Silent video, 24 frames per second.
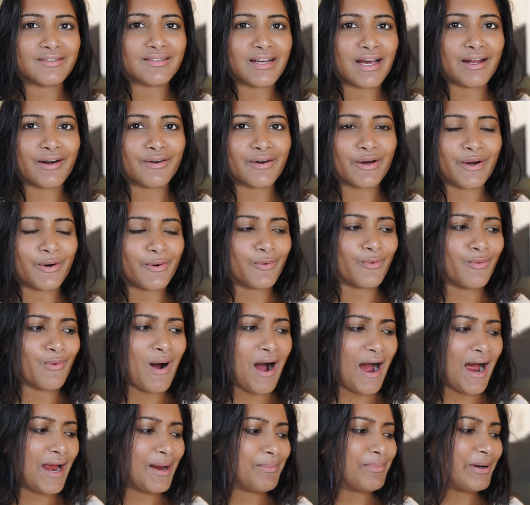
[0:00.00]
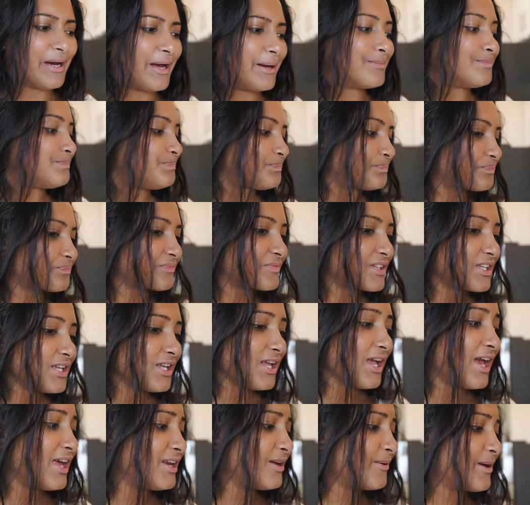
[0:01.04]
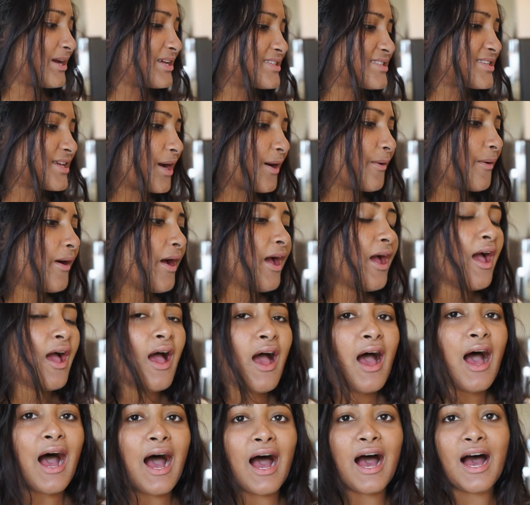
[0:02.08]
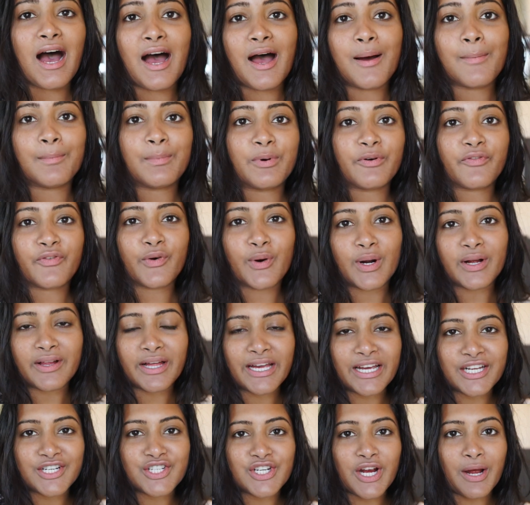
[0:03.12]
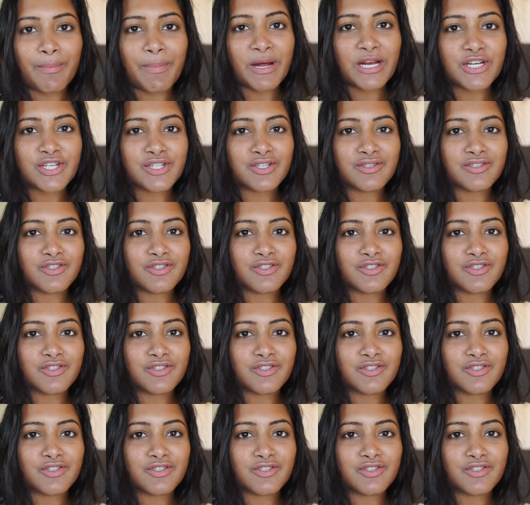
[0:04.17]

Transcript: I don't know why, but anyway, so before like a trip, I